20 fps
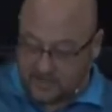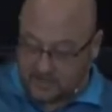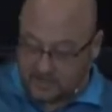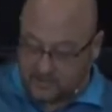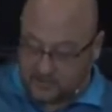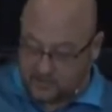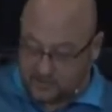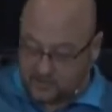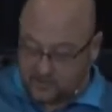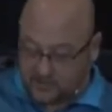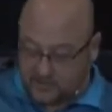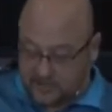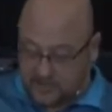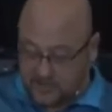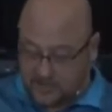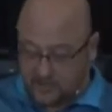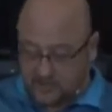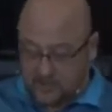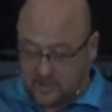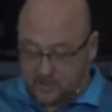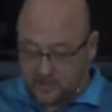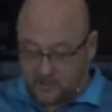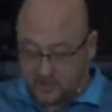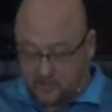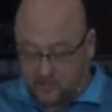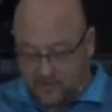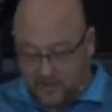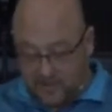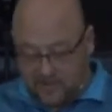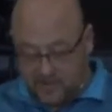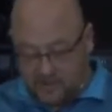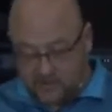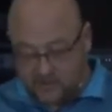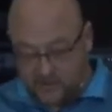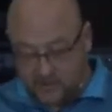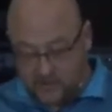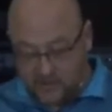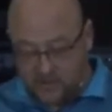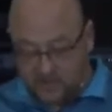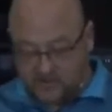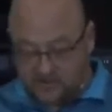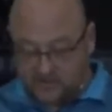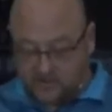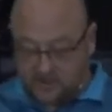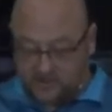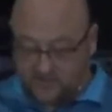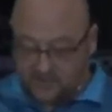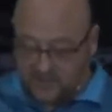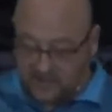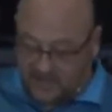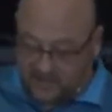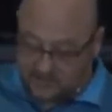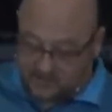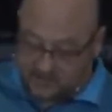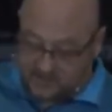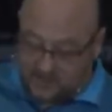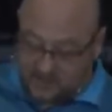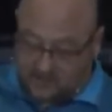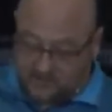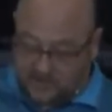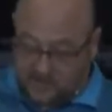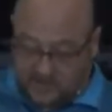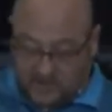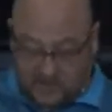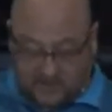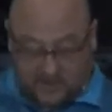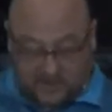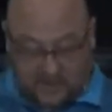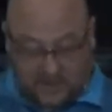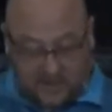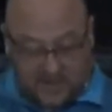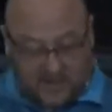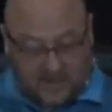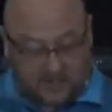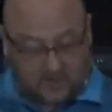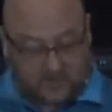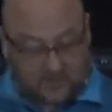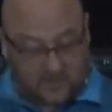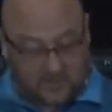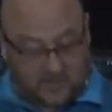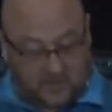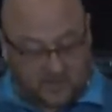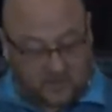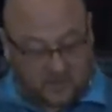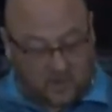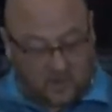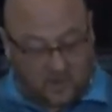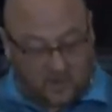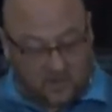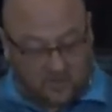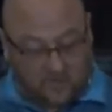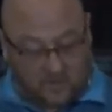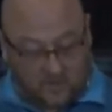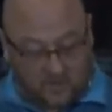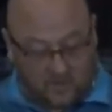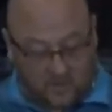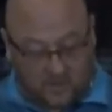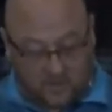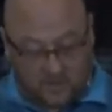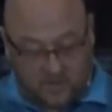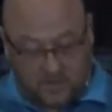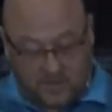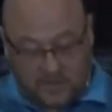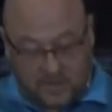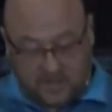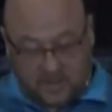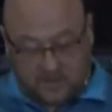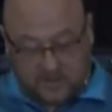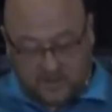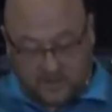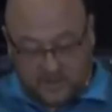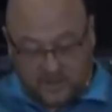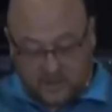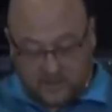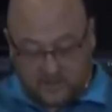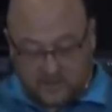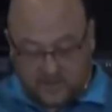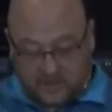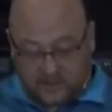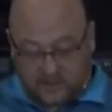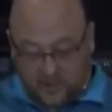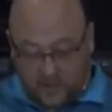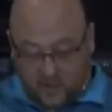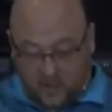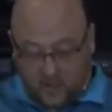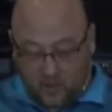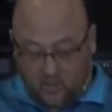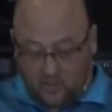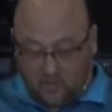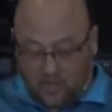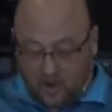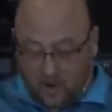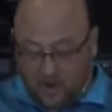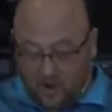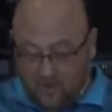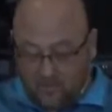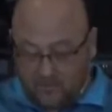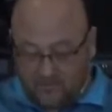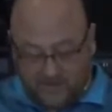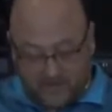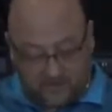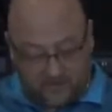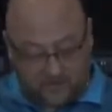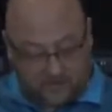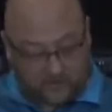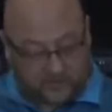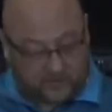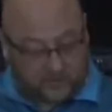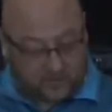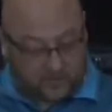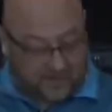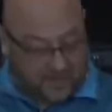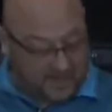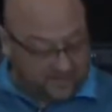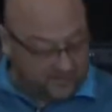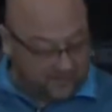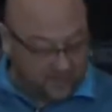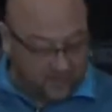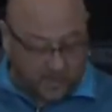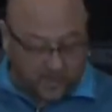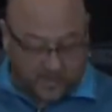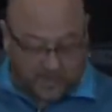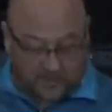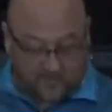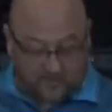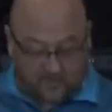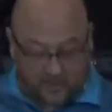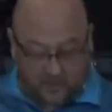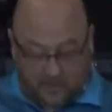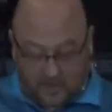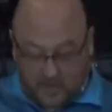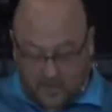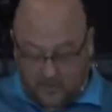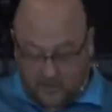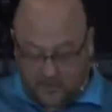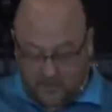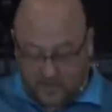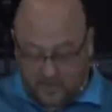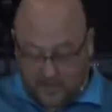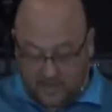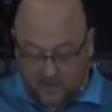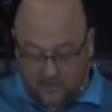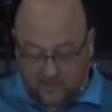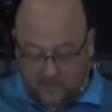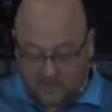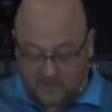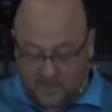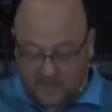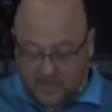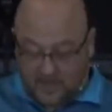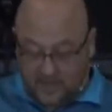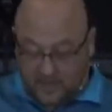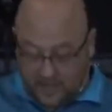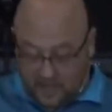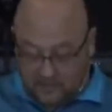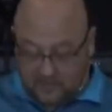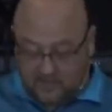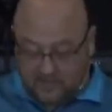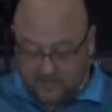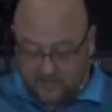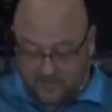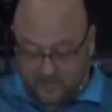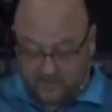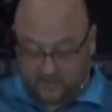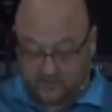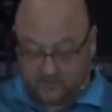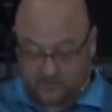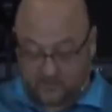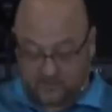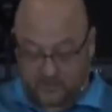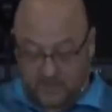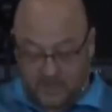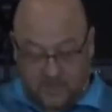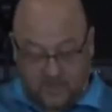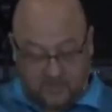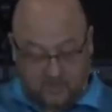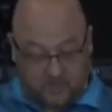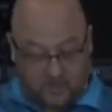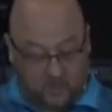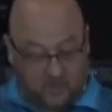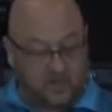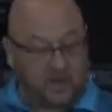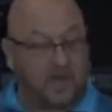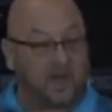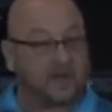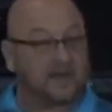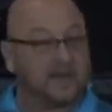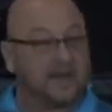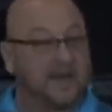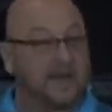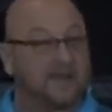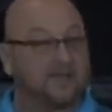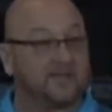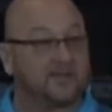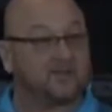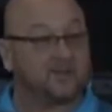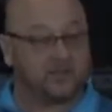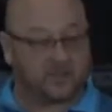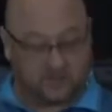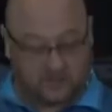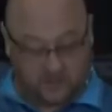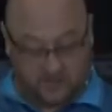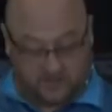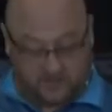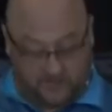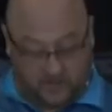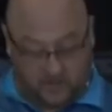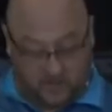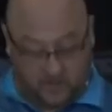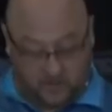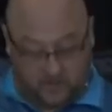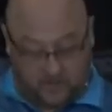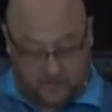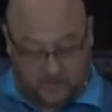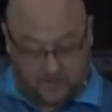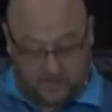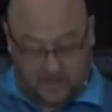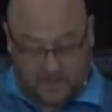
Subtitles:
And she said, your maidservant has nothing in the house but a jar of oil. Then he said, go, borrow vessels from everywhere, from all your neighbors, empty vessels. Do not gather just a few.